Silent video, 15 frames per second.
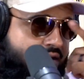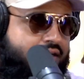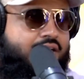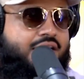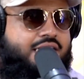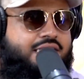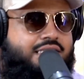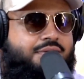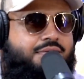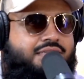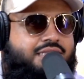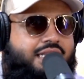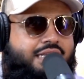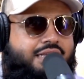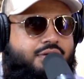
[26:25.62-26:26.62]
His name was,
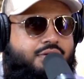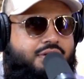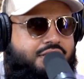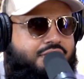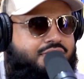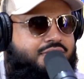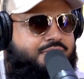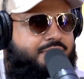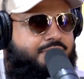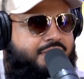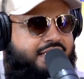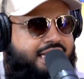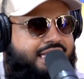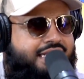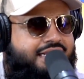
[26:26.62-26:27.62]
like, Only Use Me
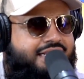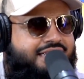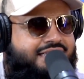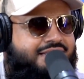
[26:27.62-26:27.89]
Blade.